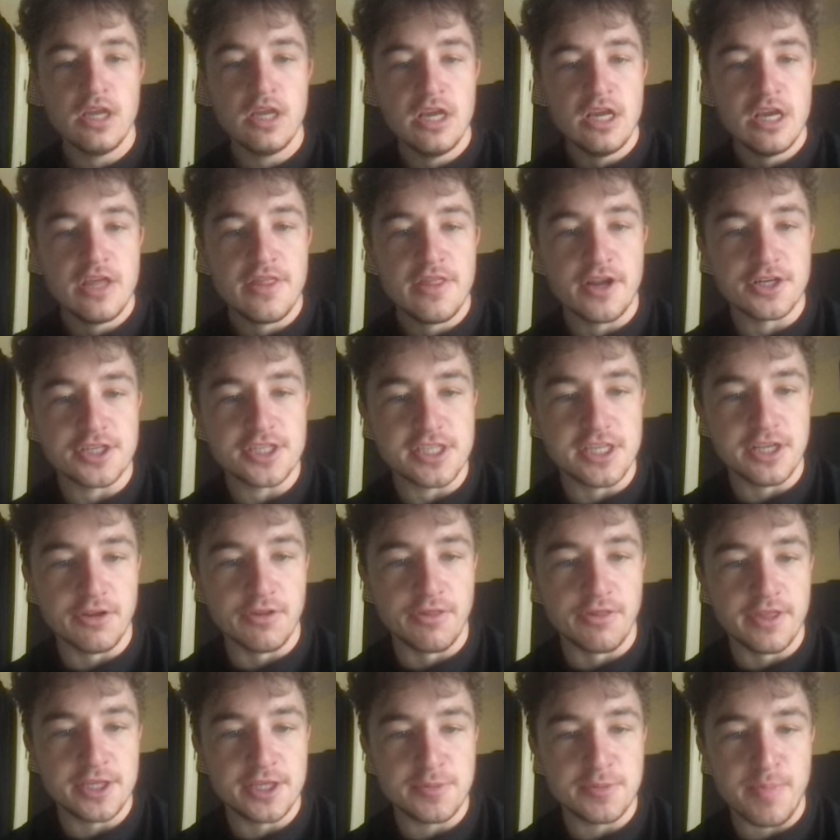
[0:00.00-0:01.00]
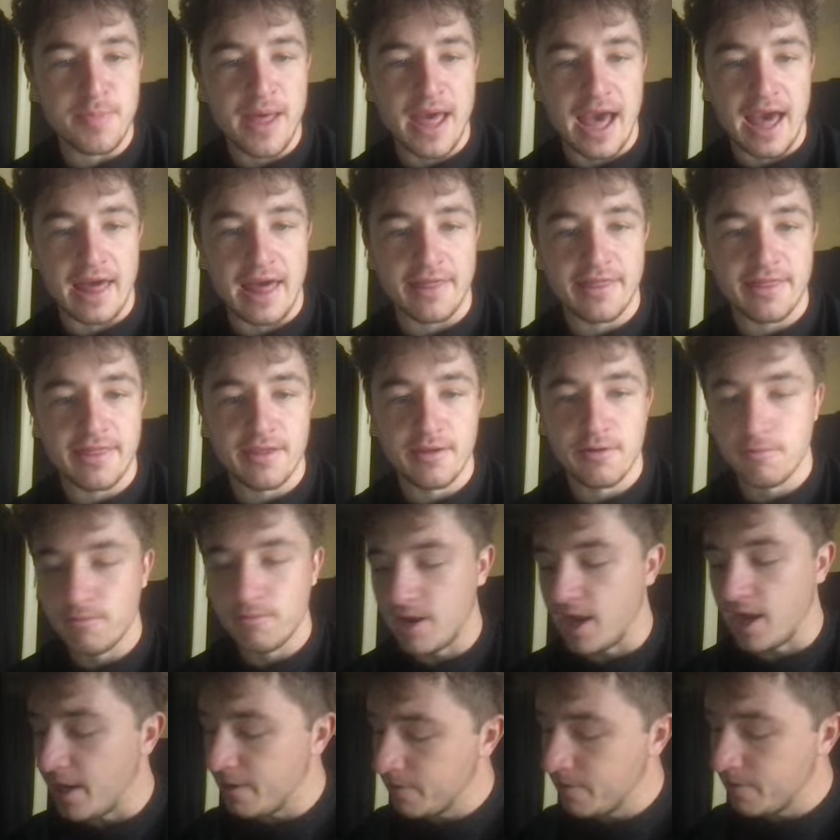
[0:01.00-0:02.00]
There's still this path,
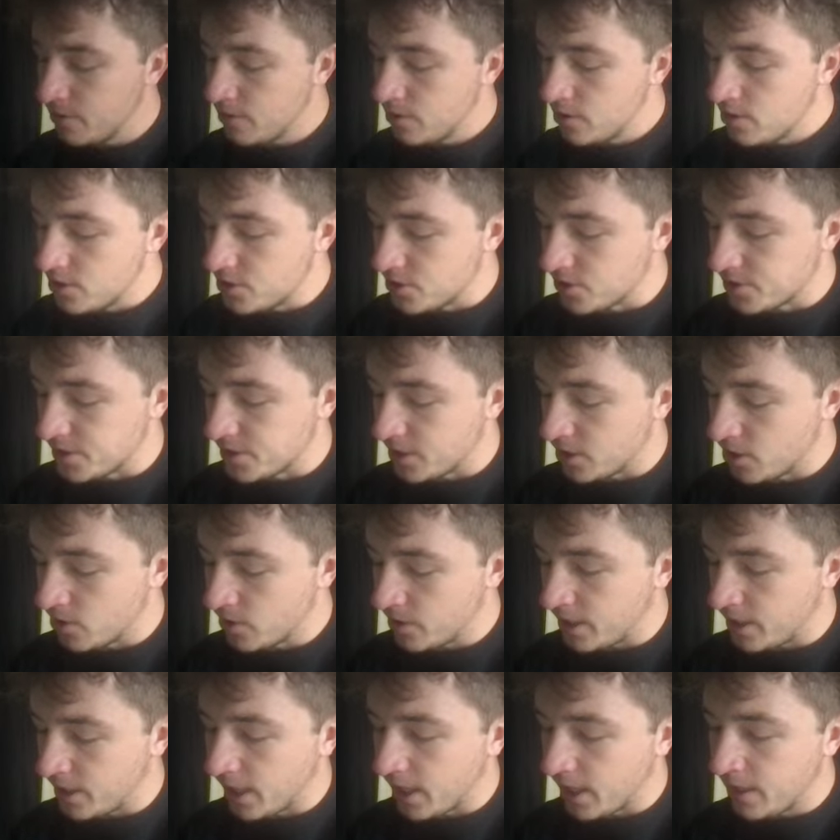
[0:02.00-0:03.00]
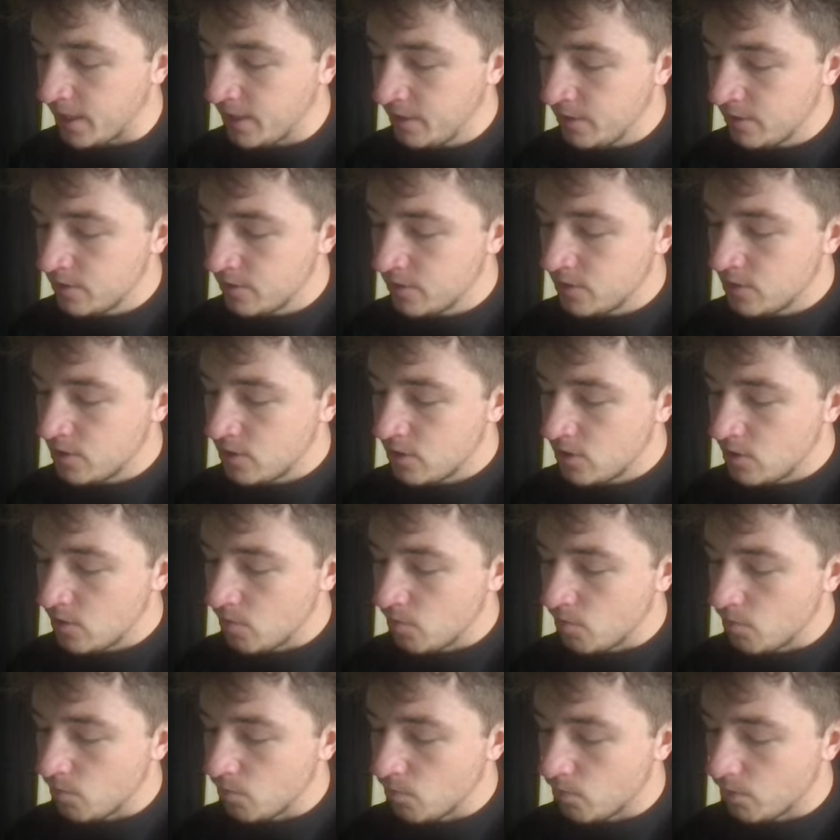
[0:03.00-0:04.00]
right? So it's like, okay,
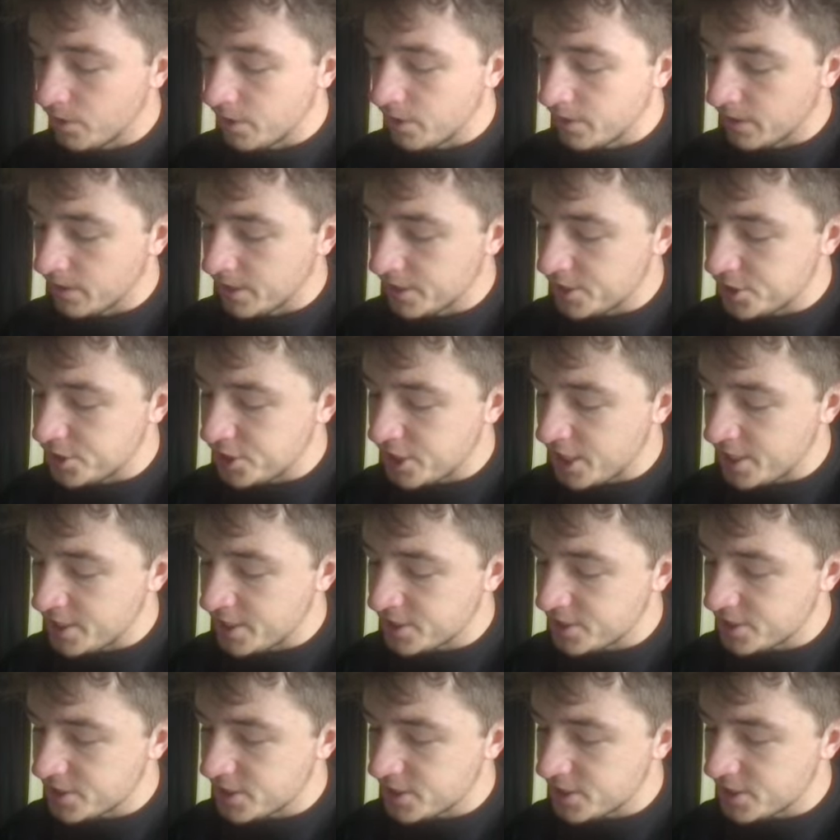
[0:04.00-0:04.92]
well, then let's change this